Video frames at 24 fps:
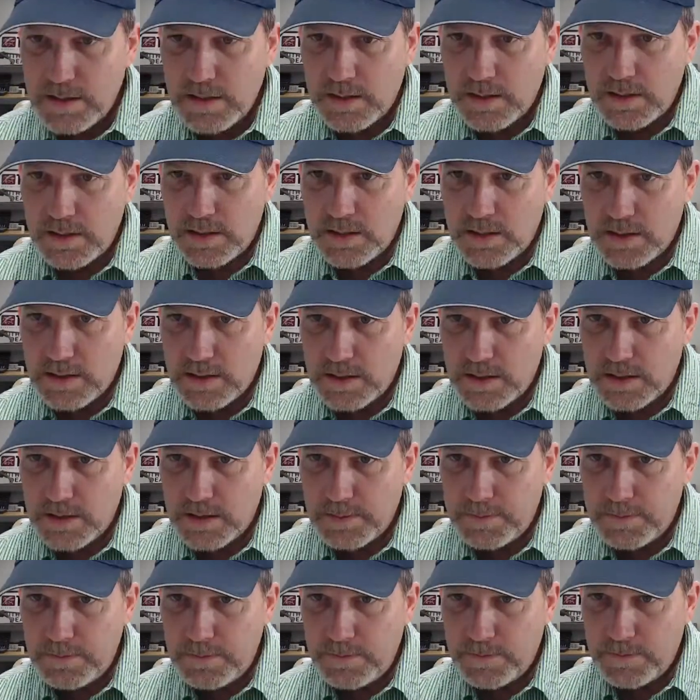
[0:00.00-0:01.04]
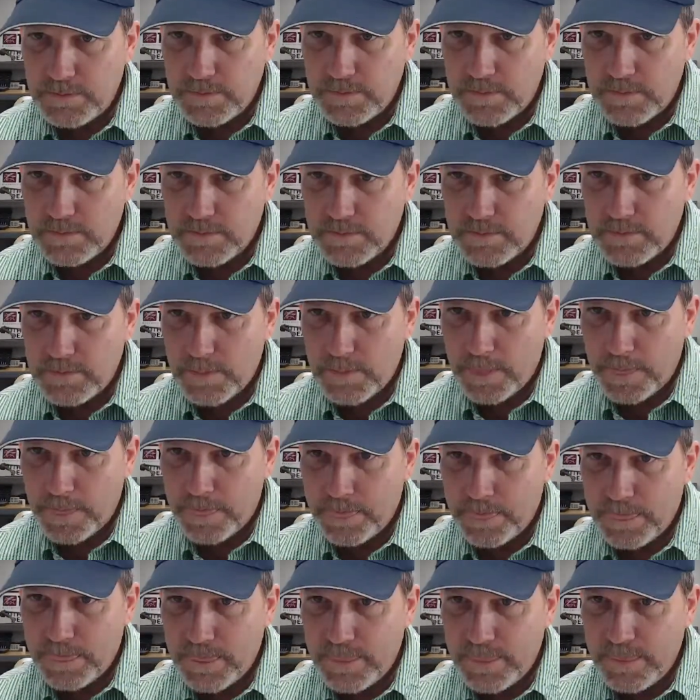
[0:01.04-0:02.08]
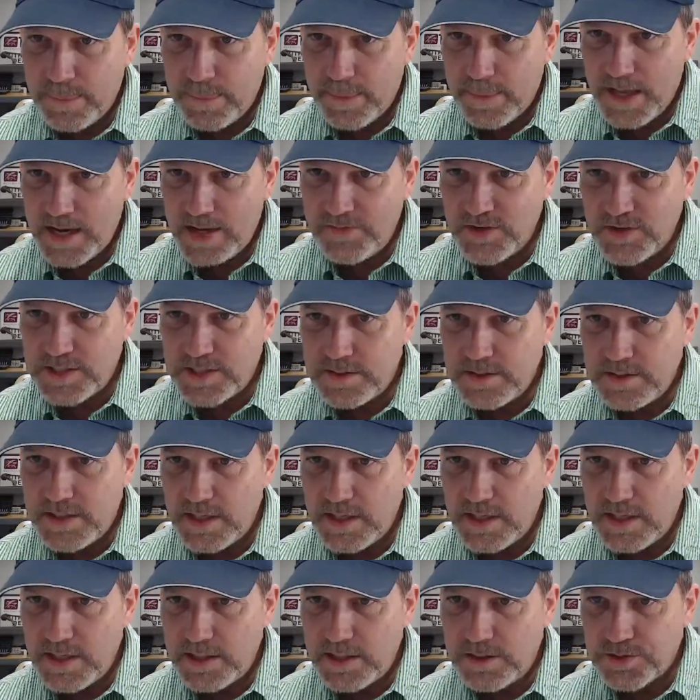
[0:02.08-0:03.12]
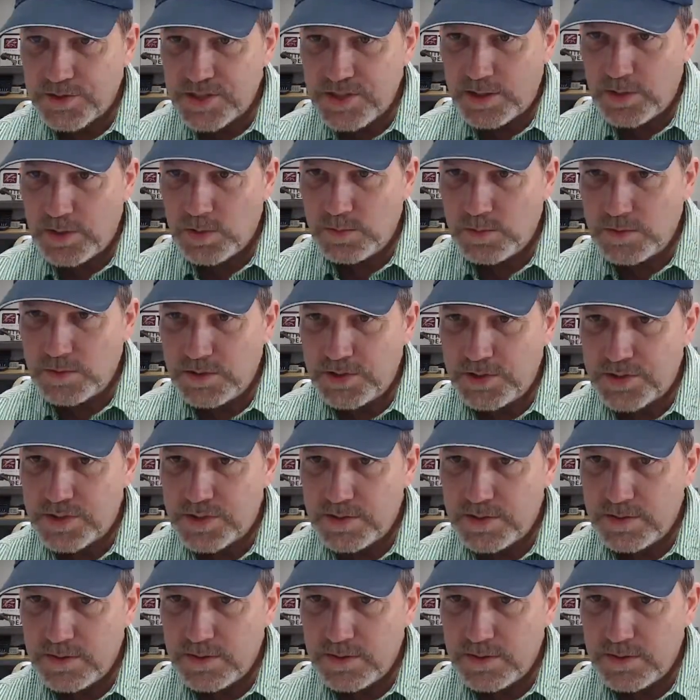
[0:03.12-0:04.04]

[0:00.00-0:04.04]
Uh, David Dale stole just